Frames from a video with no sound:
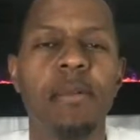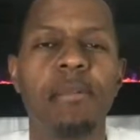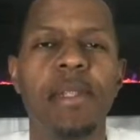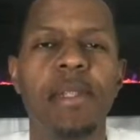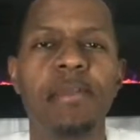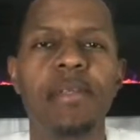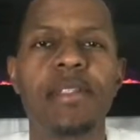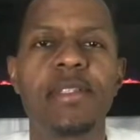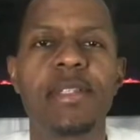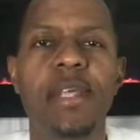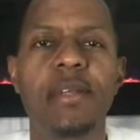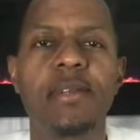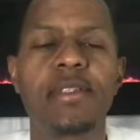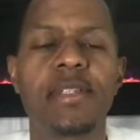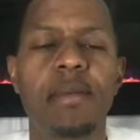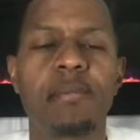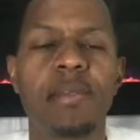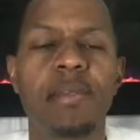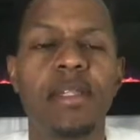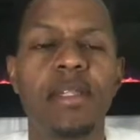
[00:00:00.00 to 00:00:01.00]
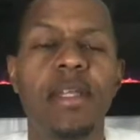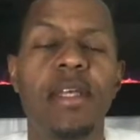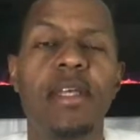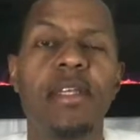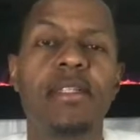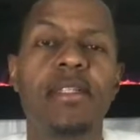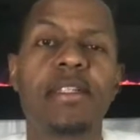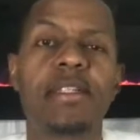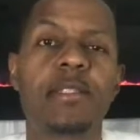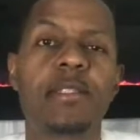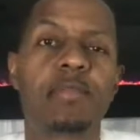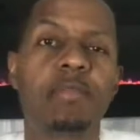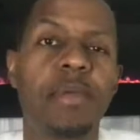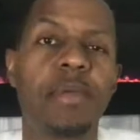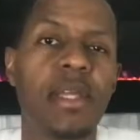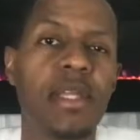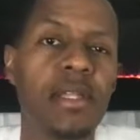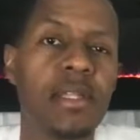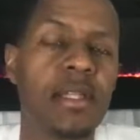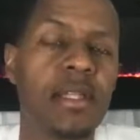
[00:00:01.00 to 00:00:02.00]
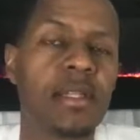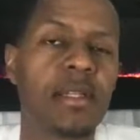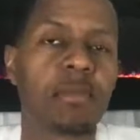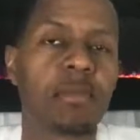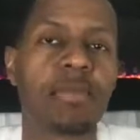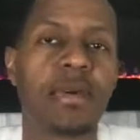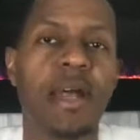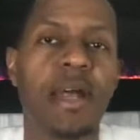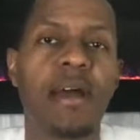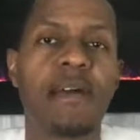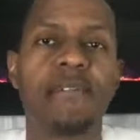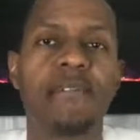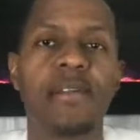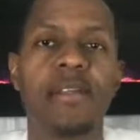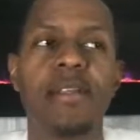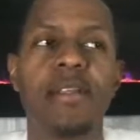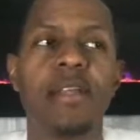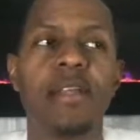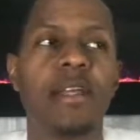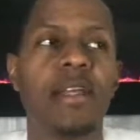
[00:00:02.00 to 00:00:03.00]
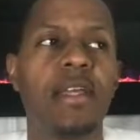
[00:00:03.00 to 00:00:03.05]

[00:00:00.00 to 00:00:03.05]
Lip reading: But let me tell you something, spending the profit